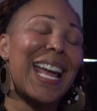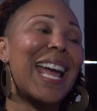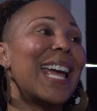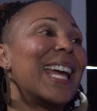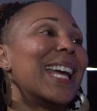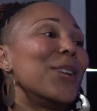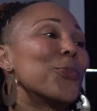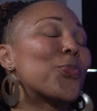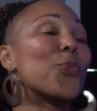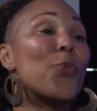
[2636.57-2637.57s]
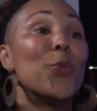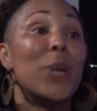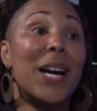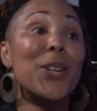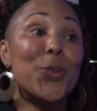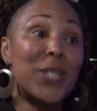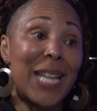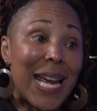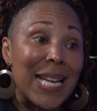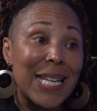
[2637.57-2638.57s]
And when we
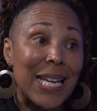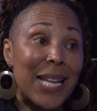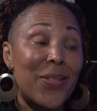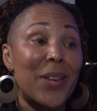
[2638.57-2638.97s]
understand it,